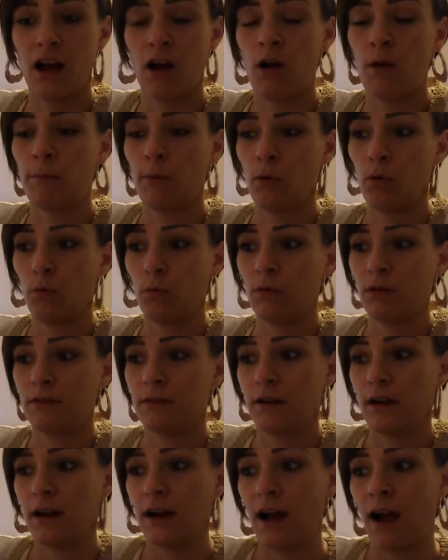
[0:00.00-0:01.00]
I bought
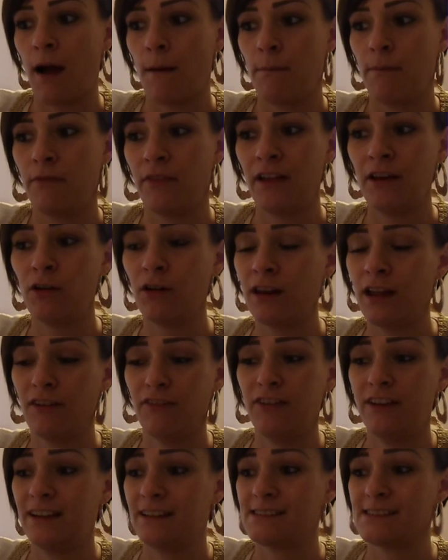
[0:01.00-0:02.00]
a couple. They look
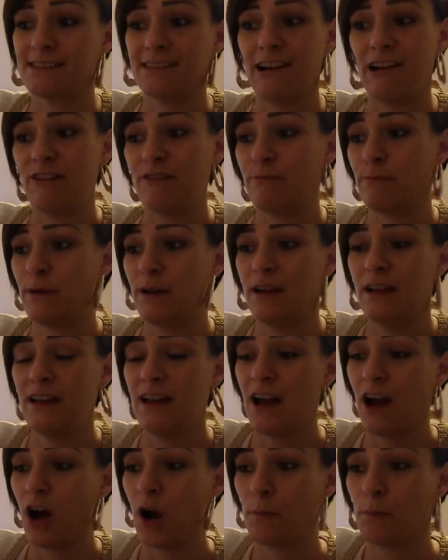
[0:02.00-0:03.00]
lovely and stuff, but
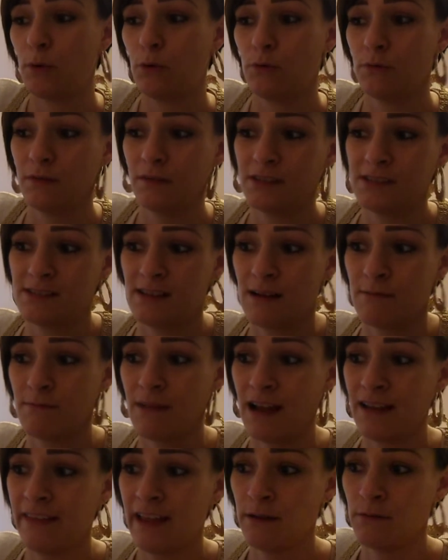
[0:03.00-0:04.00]
I bought
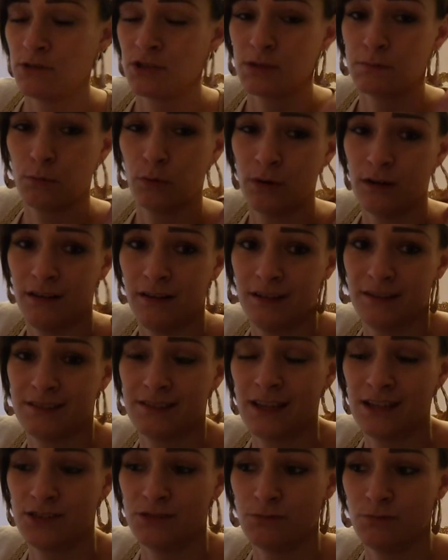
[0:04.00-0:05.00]
some, and they were just
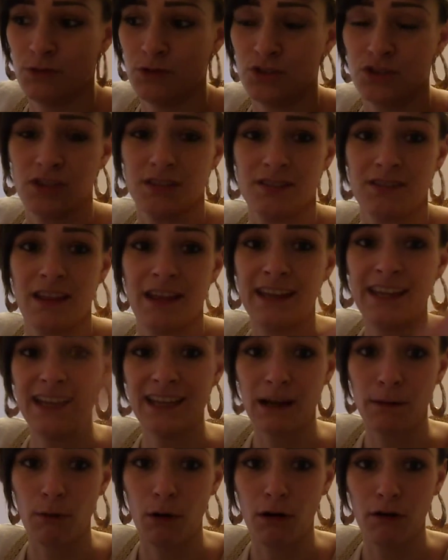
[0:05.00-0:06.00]
pointless. They
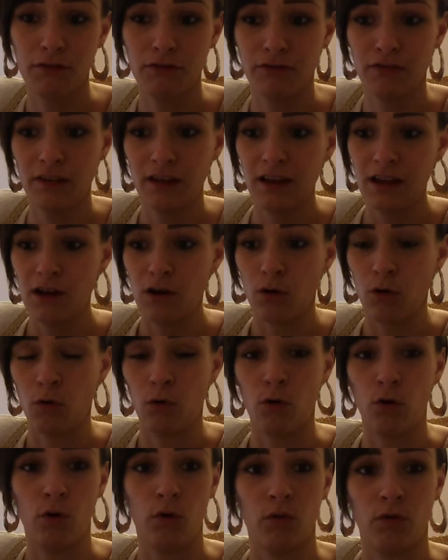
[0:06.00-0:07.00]
kick them off,
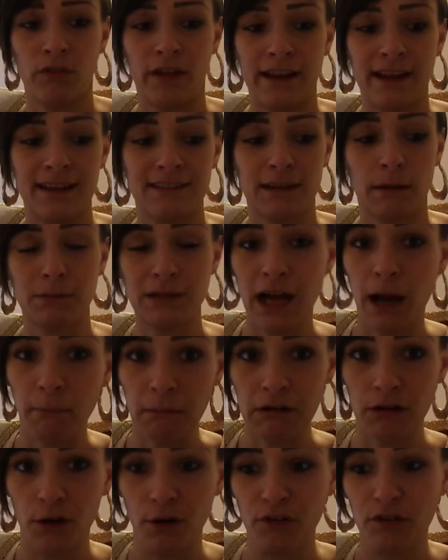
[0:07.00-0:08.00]
or they end up
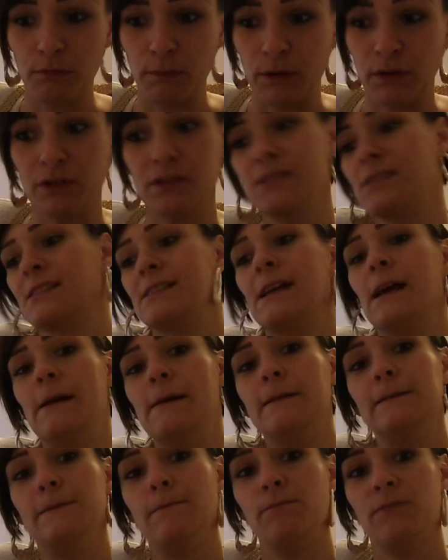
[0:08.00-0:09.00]
coming off, because
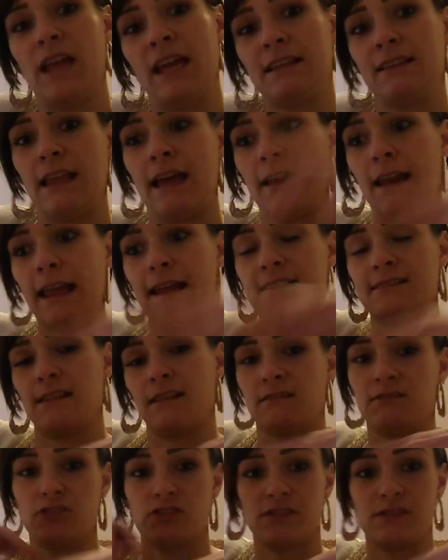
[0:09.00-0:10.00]
their legs
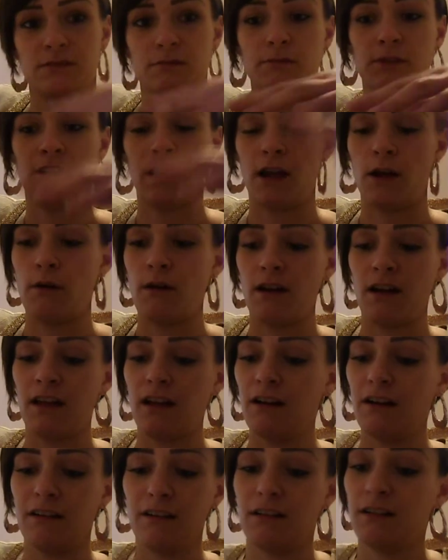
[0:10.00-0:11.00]
are just,
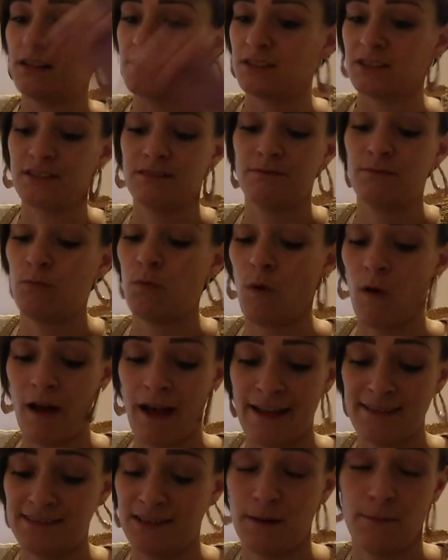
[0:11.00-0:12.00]

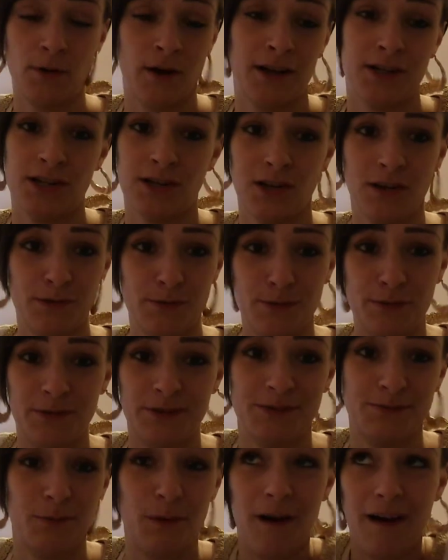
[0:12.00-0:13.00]
why did I buy
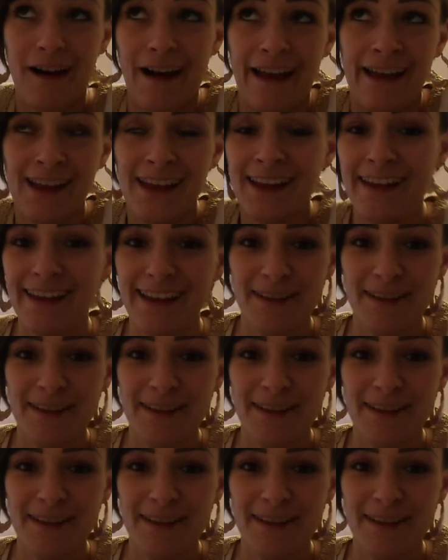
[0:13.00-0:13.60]
shoes? Why?